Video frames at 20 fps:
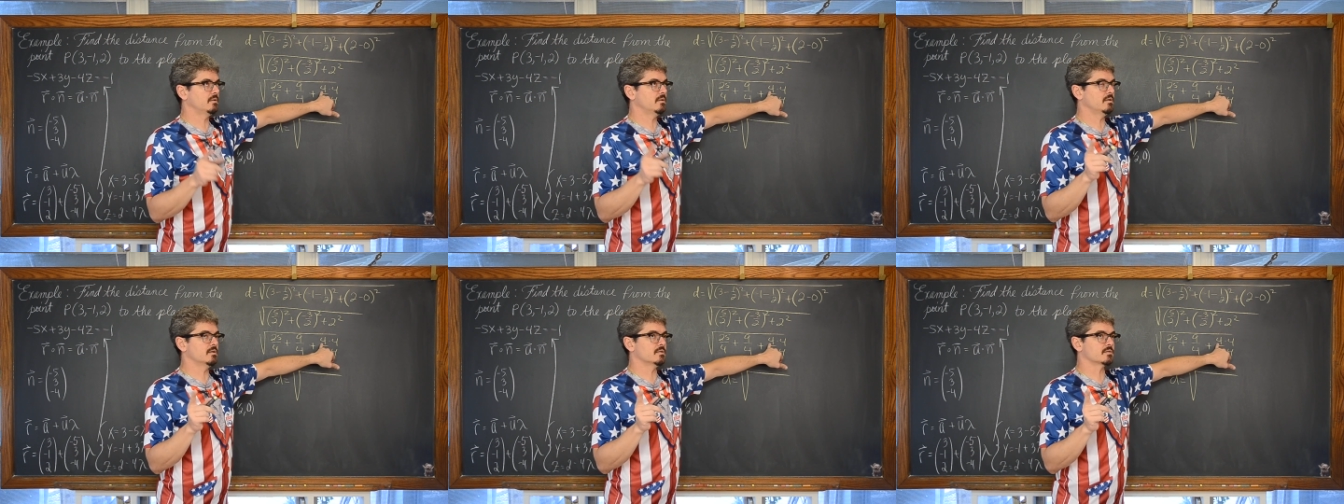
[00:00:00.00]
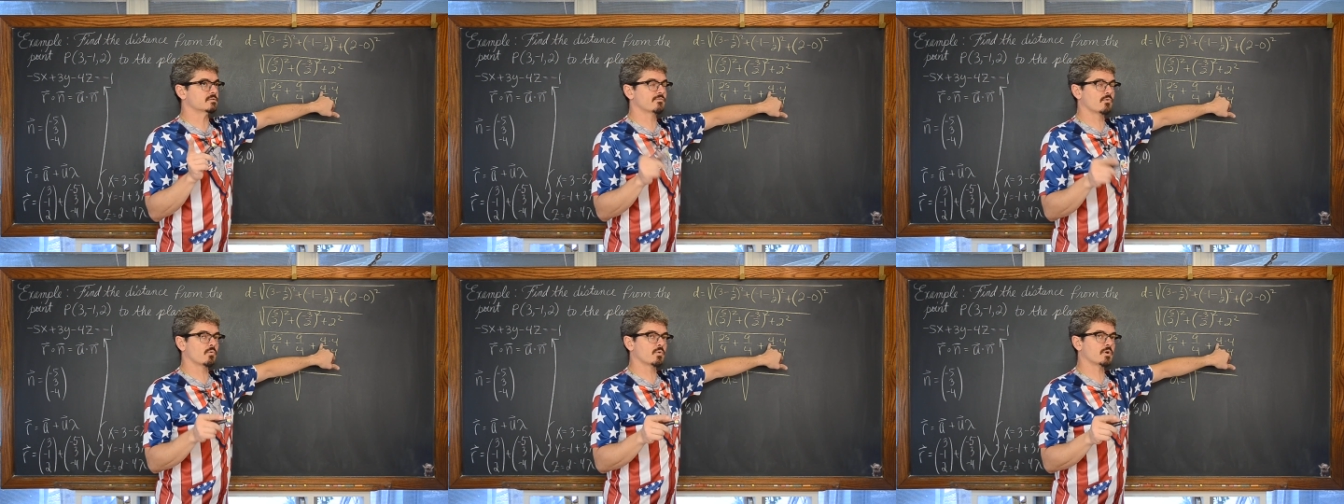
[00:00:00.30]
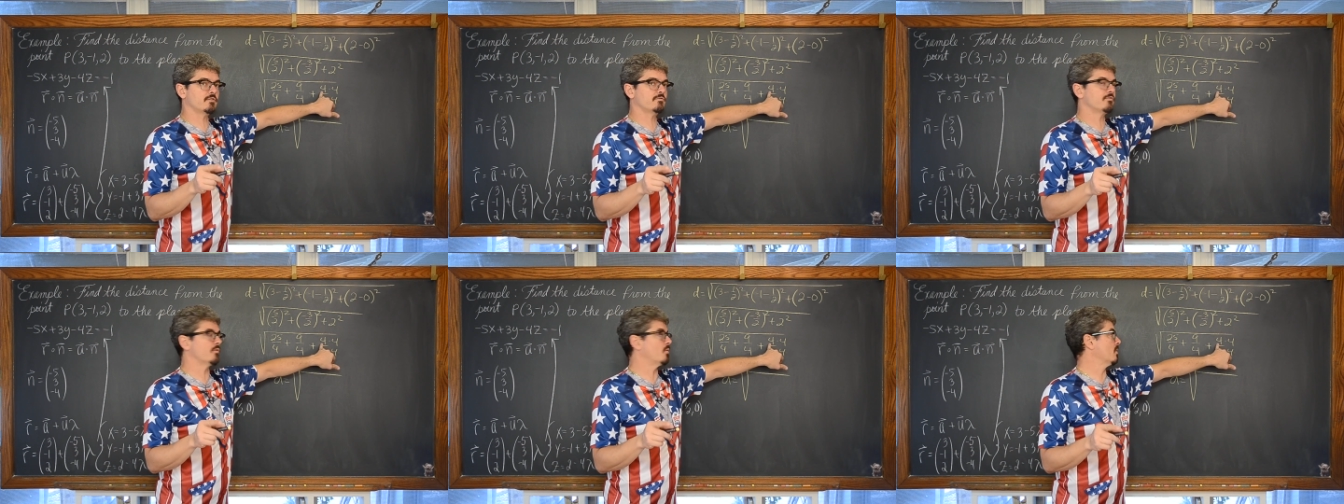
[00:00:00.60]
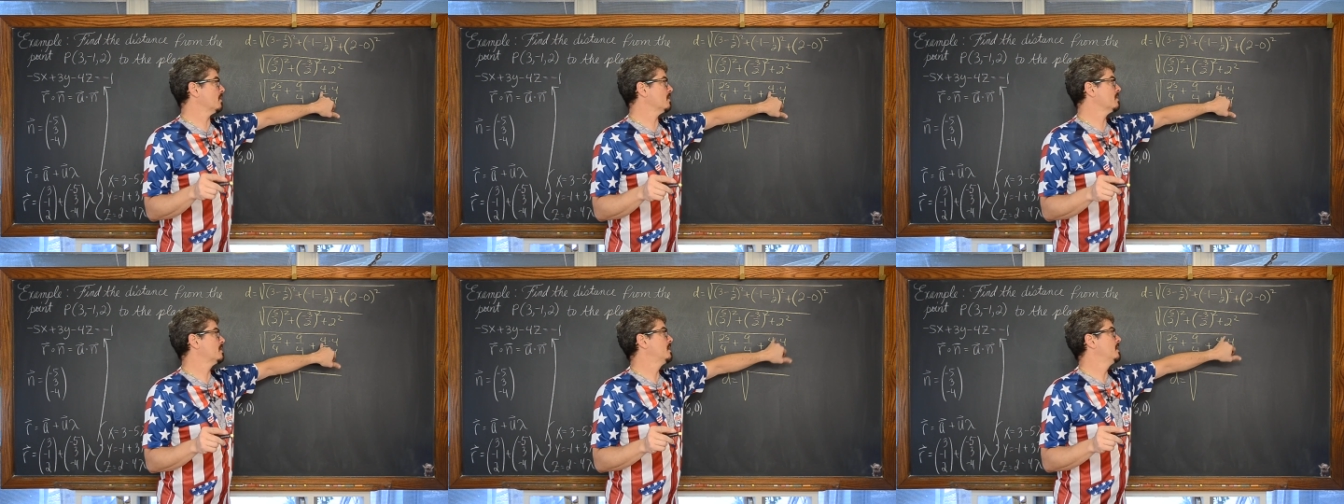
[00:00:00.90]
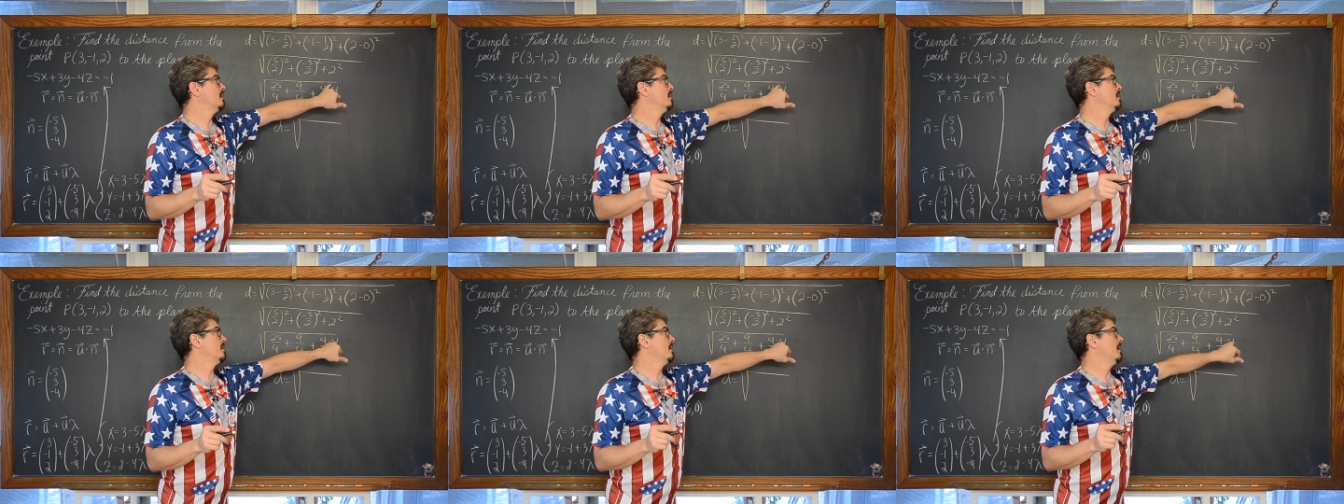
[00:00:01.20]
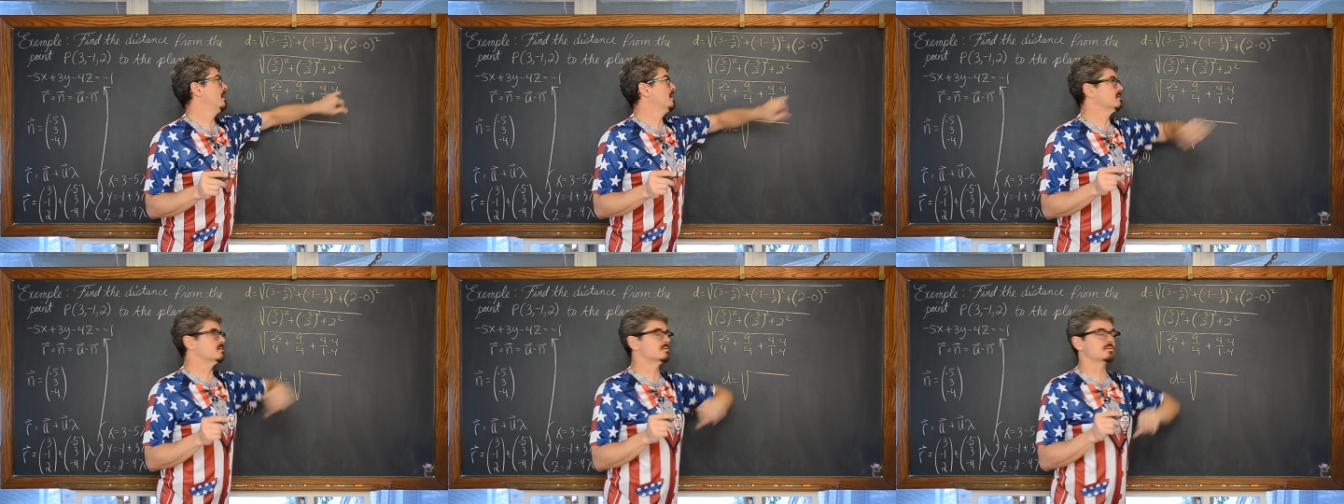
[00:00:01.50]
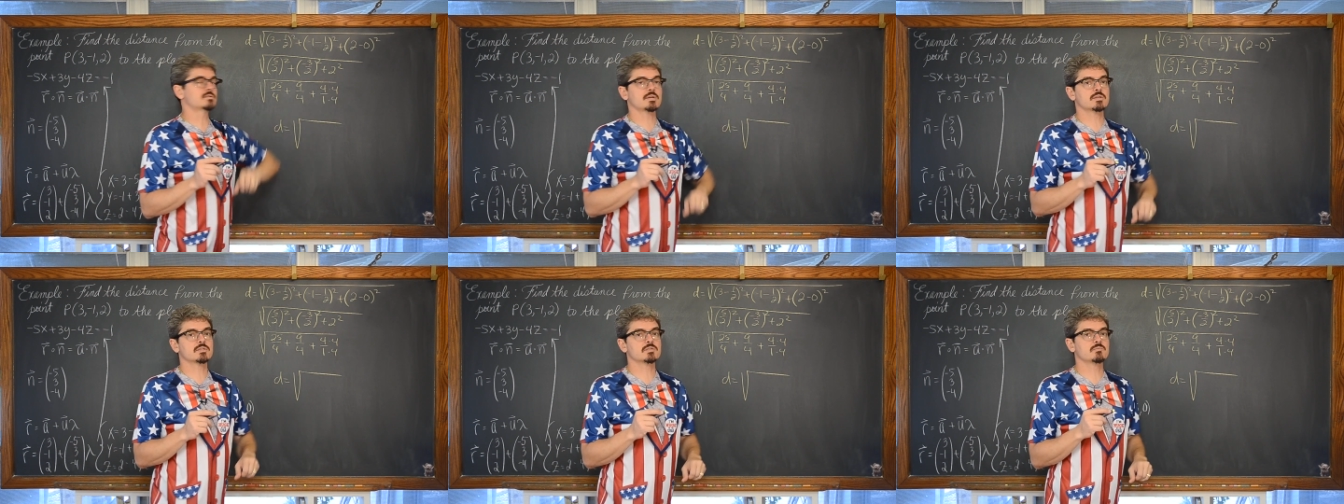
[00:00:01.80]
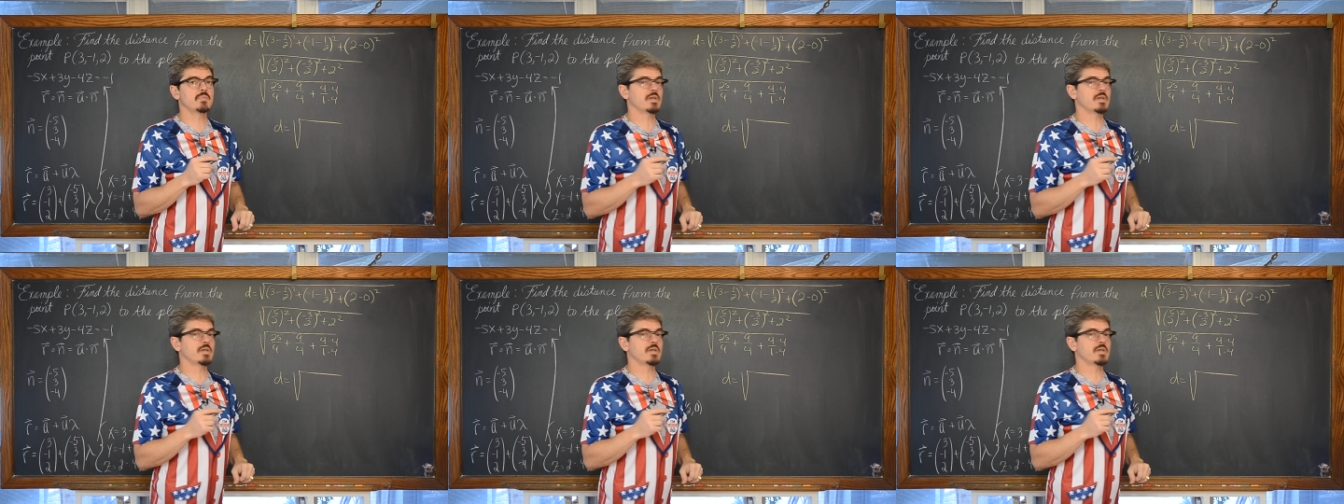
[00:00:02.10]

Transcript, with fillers: is 44 and 6